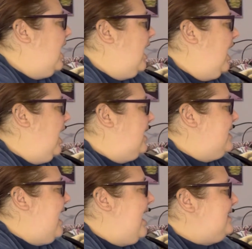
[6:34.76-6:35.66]

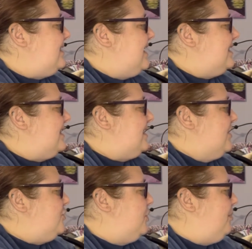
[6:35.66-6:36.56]
Next is a
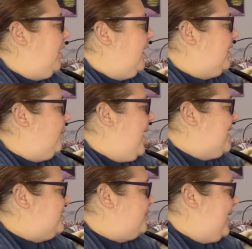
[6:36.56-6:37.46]
Central Park
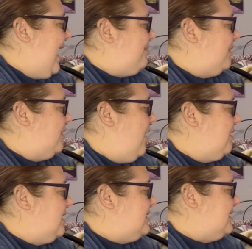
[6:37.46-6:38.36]
West wrap
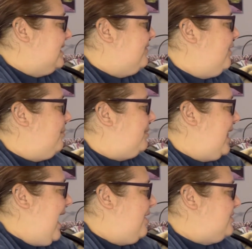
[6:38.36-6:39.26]
long sleeve
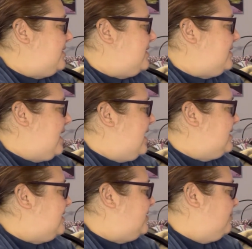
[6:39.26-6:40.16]
blouse,
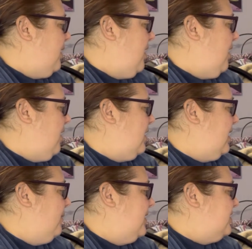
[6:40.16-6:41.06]
size small.
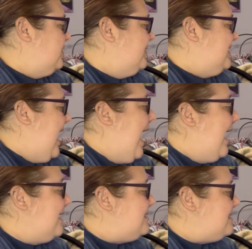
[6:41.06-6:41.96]
It was new with
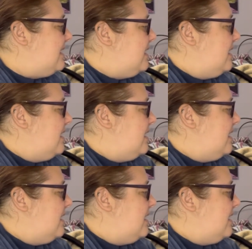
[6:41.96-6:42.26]
tags.